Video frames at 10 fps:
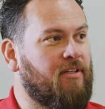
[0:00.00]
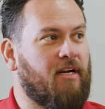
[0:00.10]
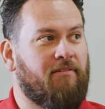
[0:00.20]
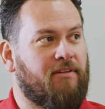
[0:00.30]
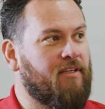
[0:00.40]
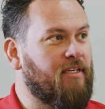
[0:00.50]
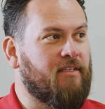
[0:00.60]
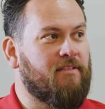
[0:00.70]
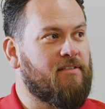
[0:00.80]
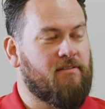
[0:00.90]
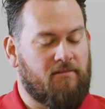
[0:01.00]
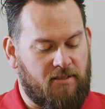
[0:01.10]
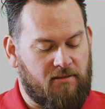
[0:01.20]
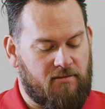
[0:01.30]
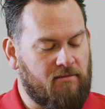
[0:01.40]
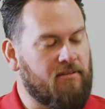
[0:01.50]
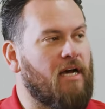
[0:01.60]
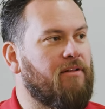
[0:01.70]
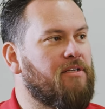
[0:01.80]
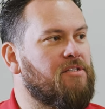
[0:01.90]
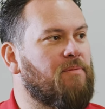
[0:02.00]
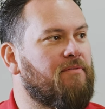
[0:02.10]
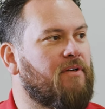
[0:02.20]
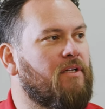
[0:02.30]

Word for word: that everything is, is dialed in just perfectly.